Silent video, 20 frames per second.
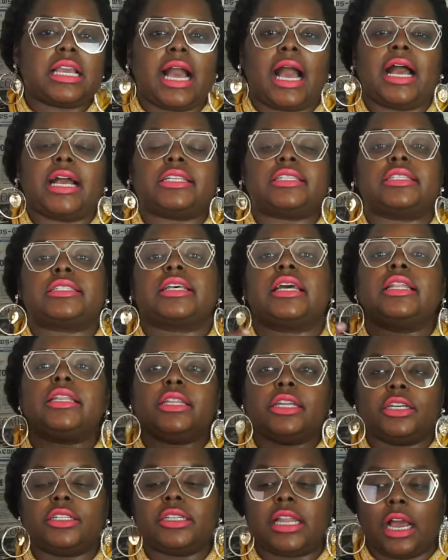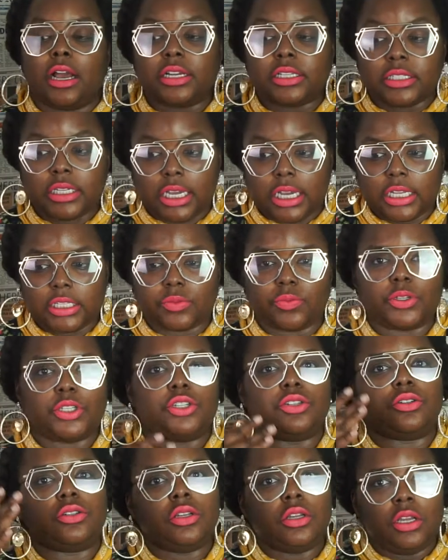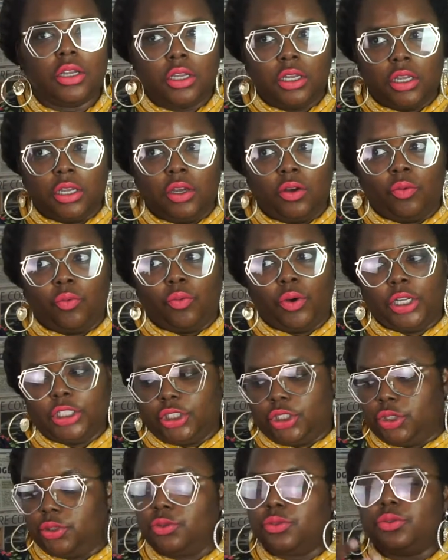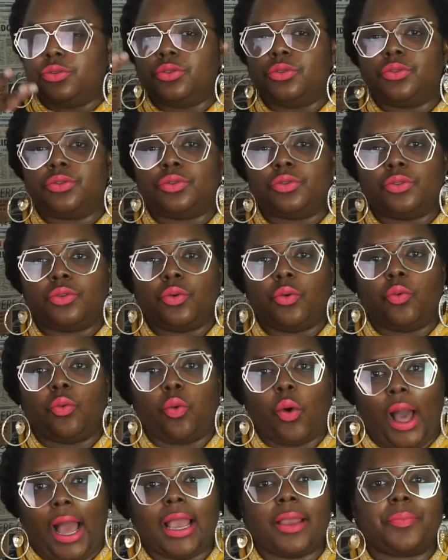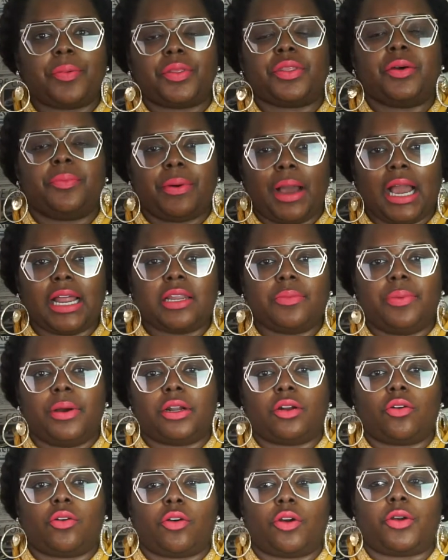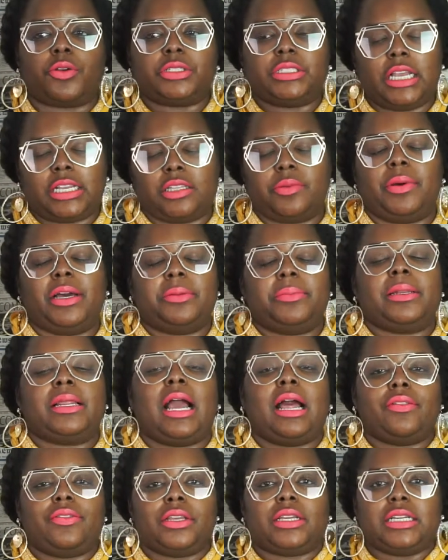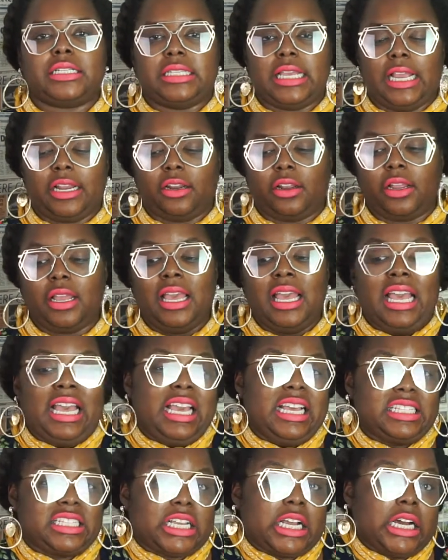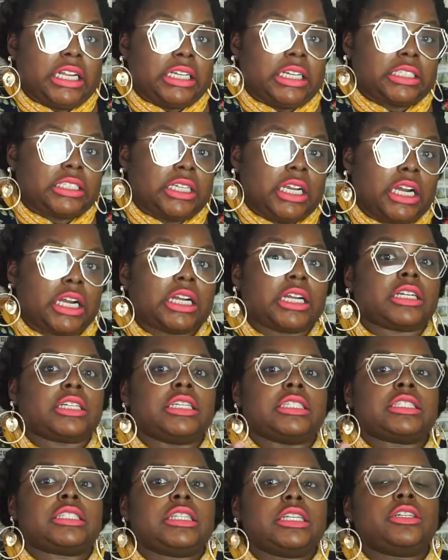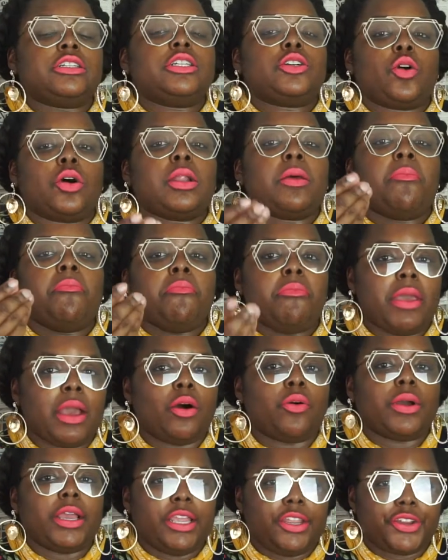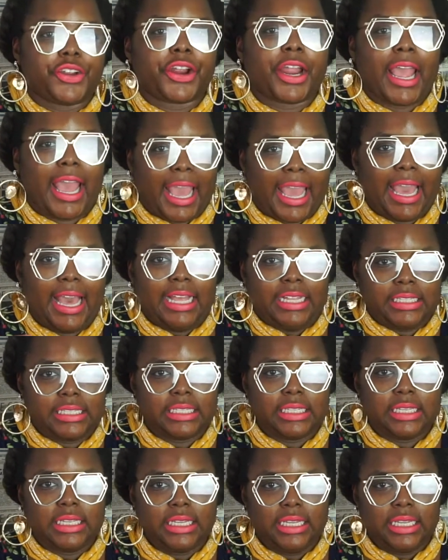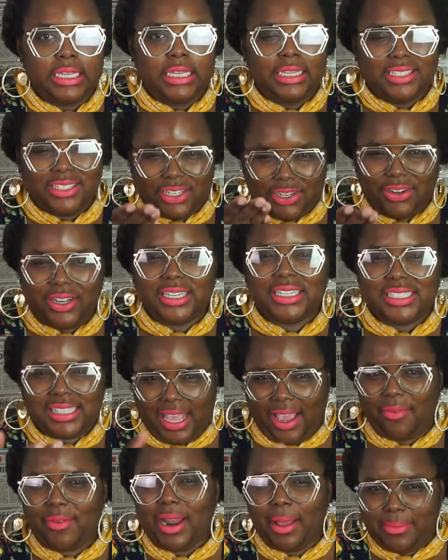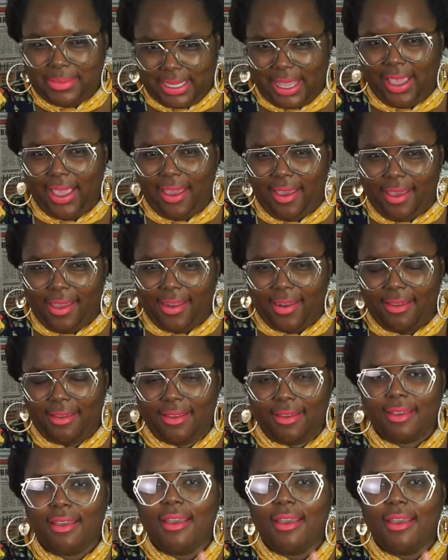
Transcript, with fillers: how I just it now it does when you once you wipe the body butter or take the body butter out of the container, it's gonna turn, it's literally gonna melt in your hands. Do you understand what I'm saying?